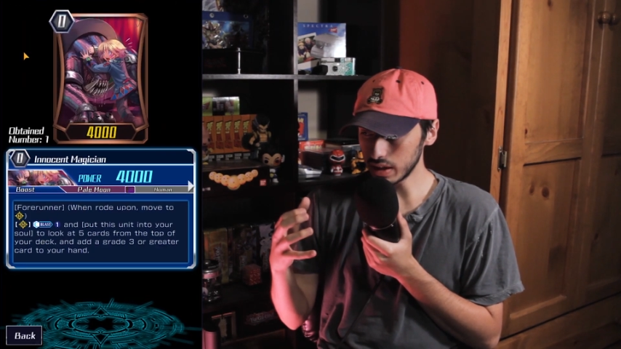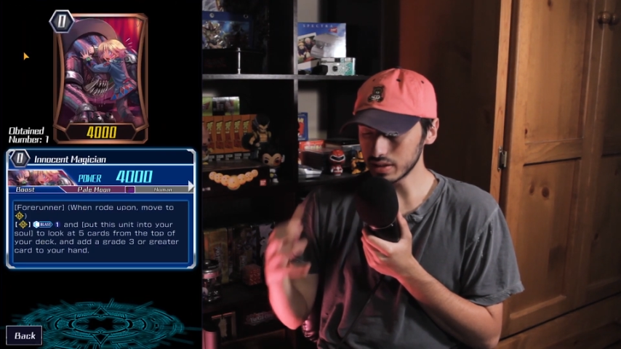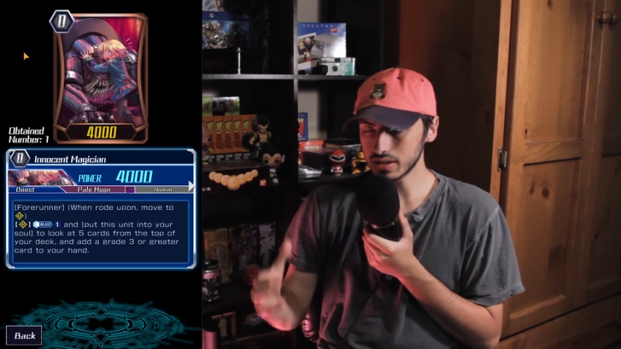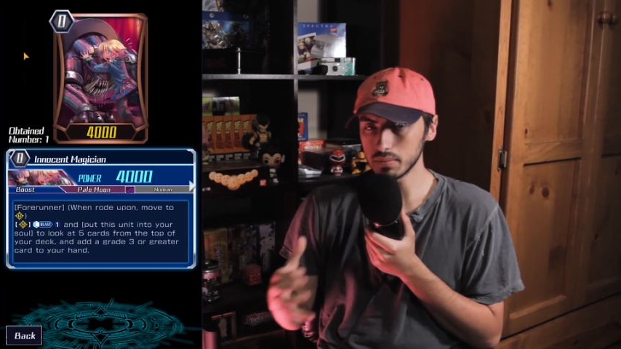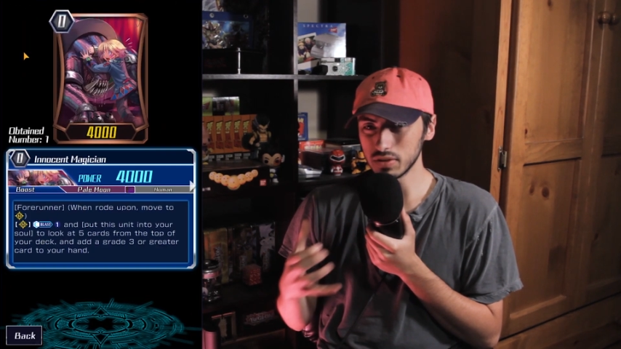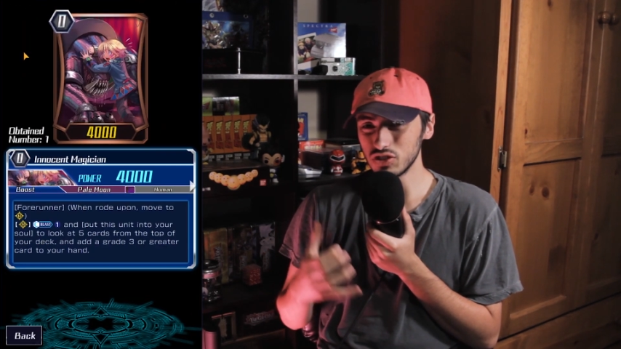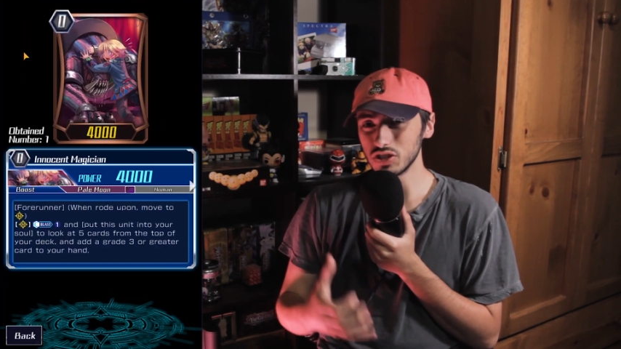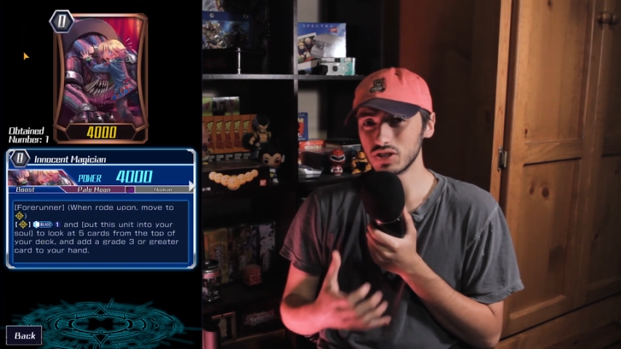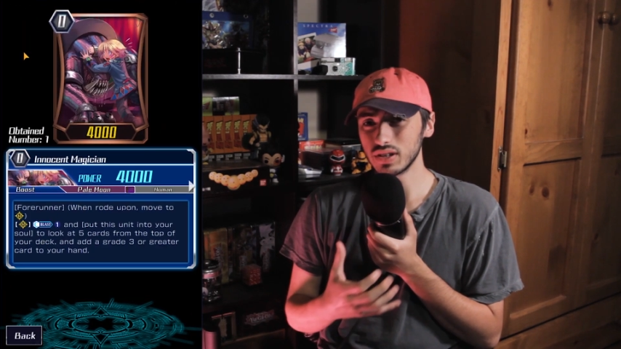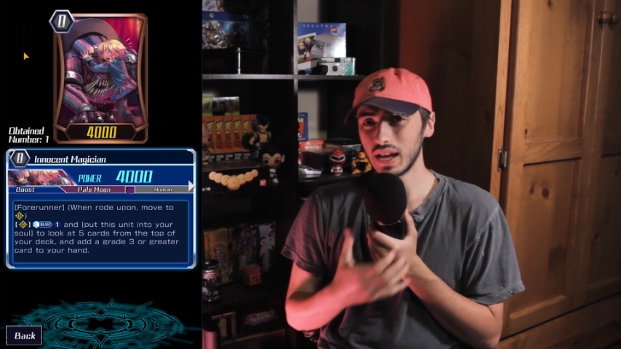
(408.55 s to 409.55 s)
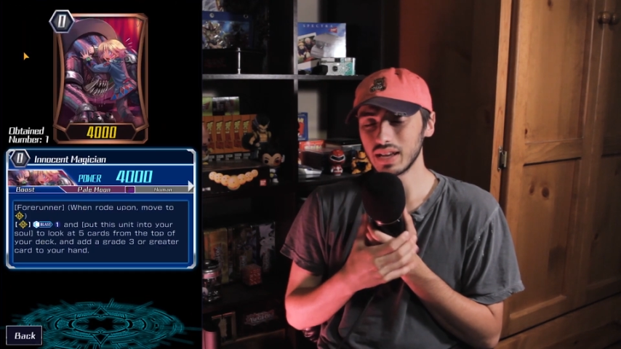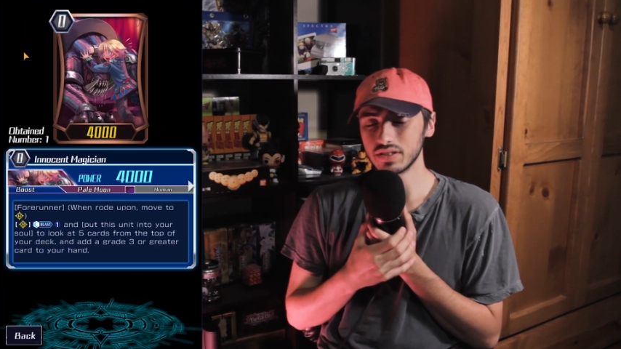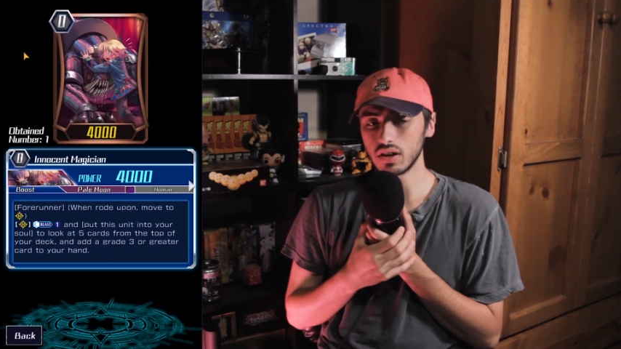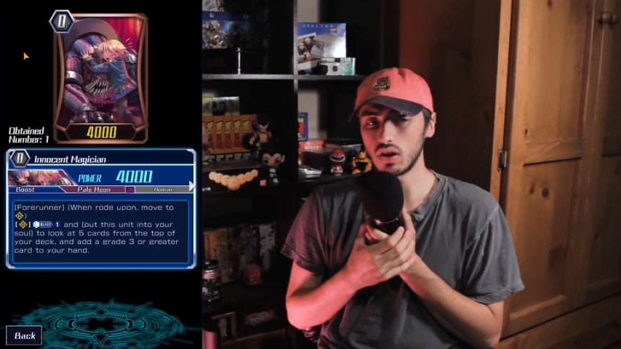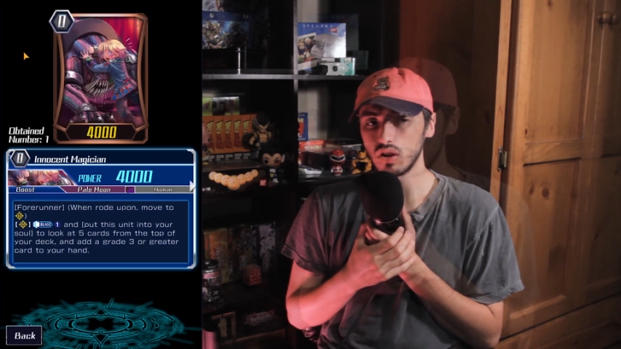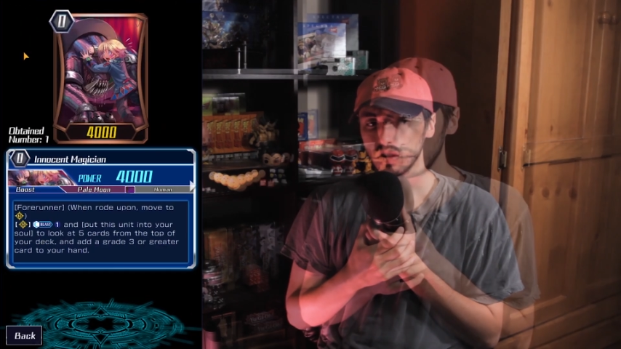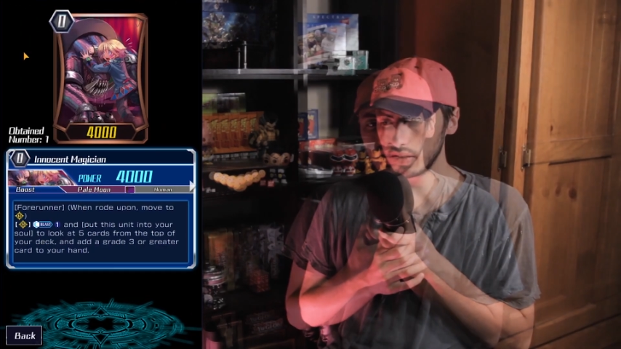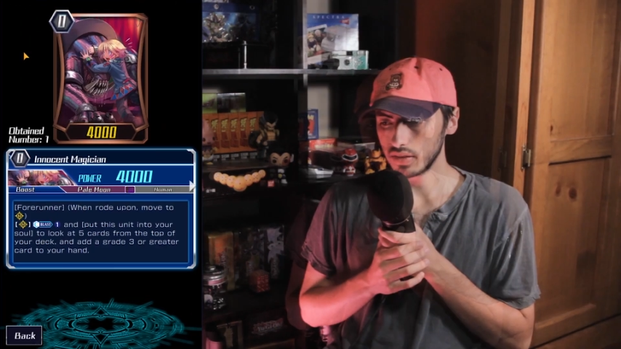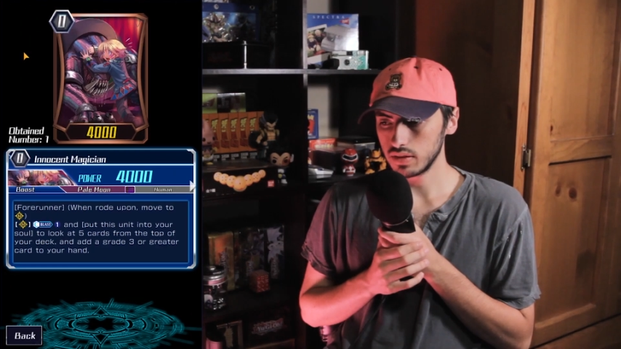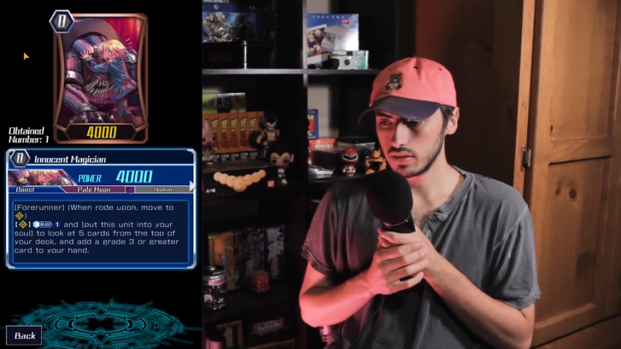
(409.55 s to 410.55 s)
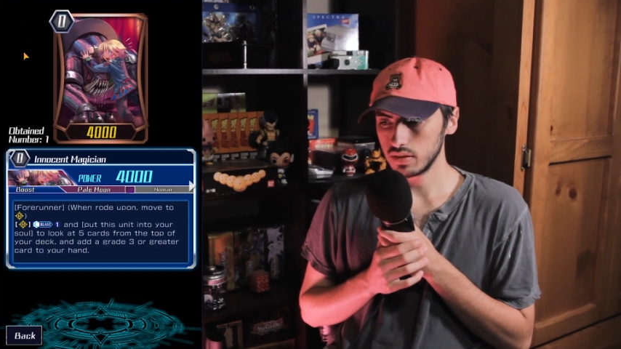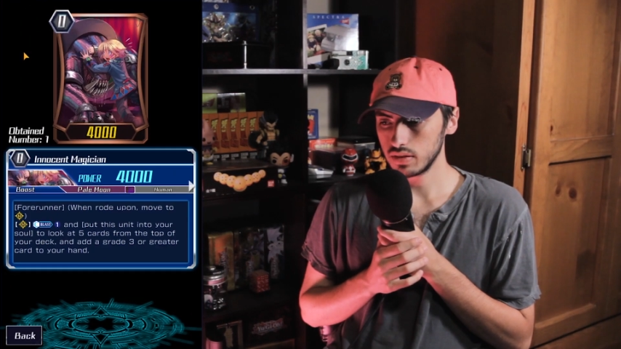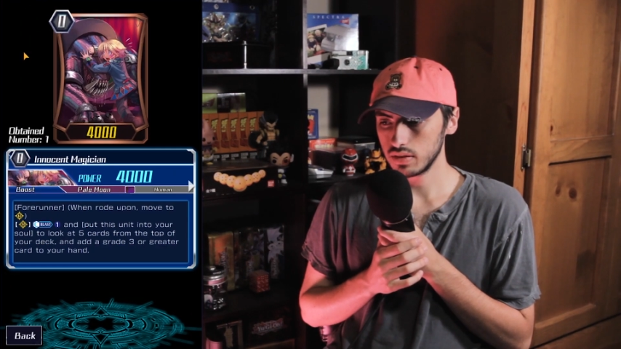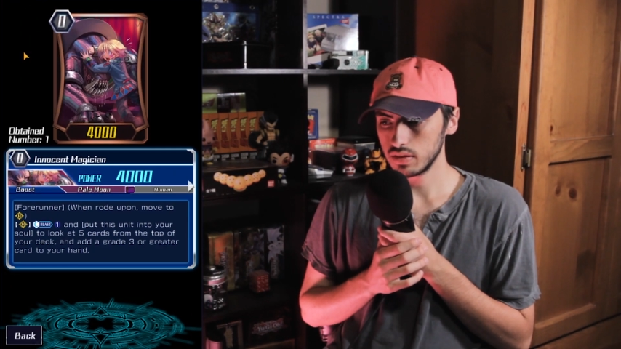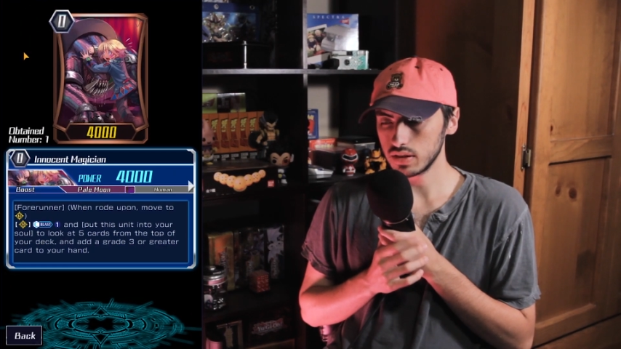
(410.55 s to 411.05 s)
Innocent Magician as our starter.